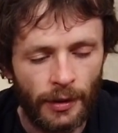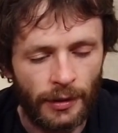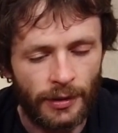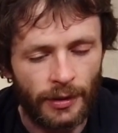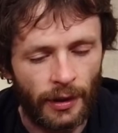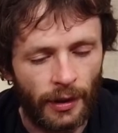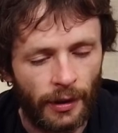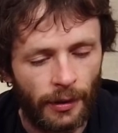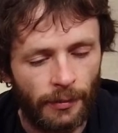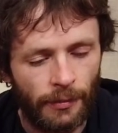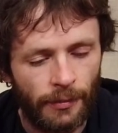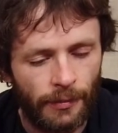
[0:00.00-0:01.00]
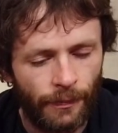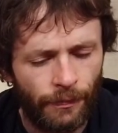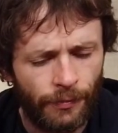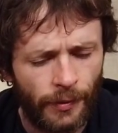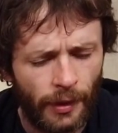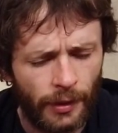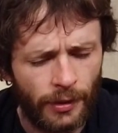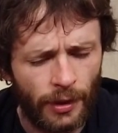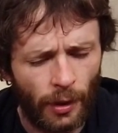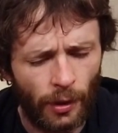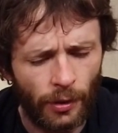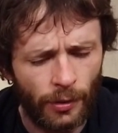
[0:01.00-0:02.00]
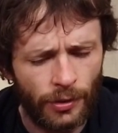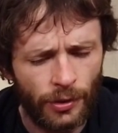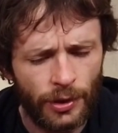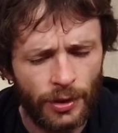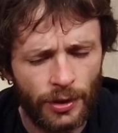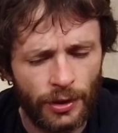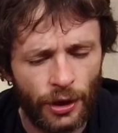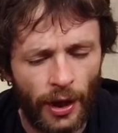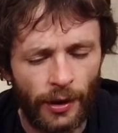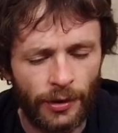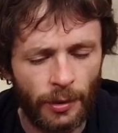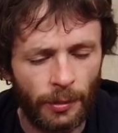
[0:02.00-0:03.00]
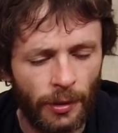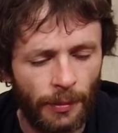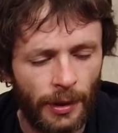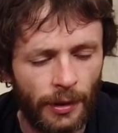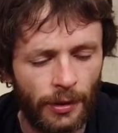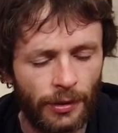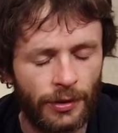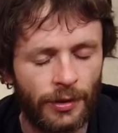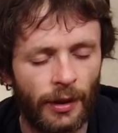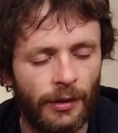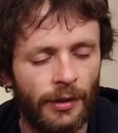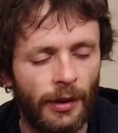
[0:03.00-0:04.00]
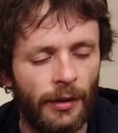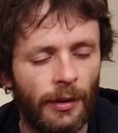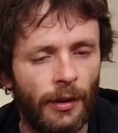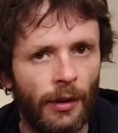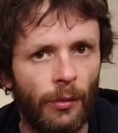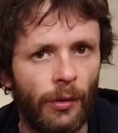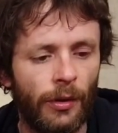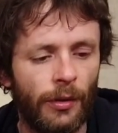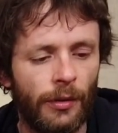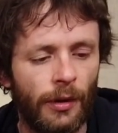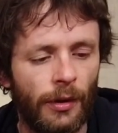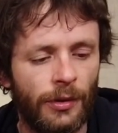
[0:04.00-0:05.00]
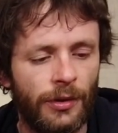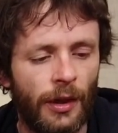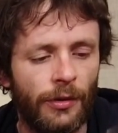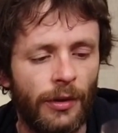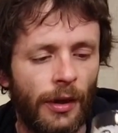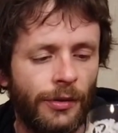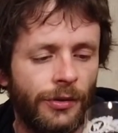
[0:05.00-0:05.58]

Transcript: It's although it does share some of the bitterness that our stout